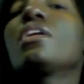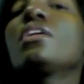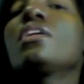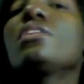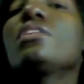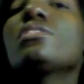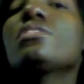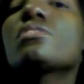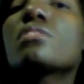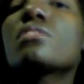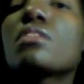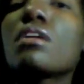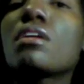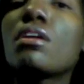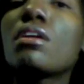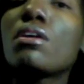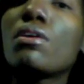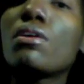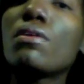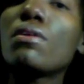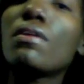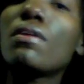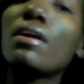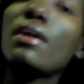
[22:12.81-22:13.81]

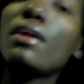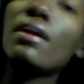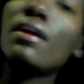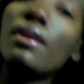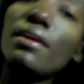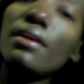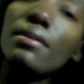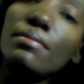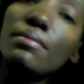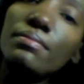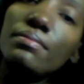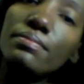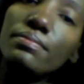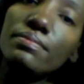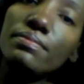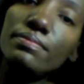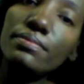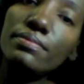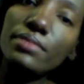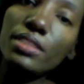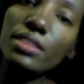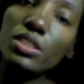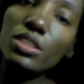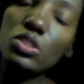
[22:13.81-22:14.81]
So,
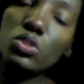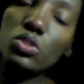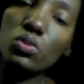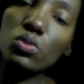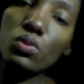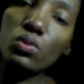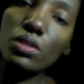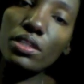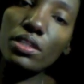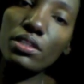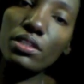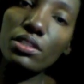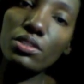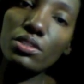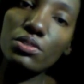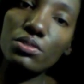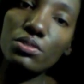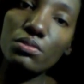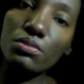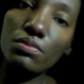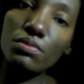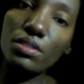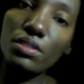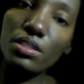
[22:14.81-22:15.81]
enjoy the
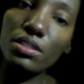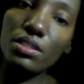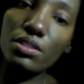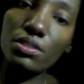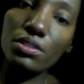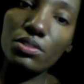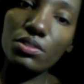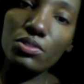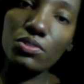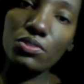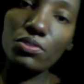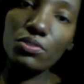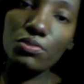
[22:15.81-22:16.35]
YouTube video.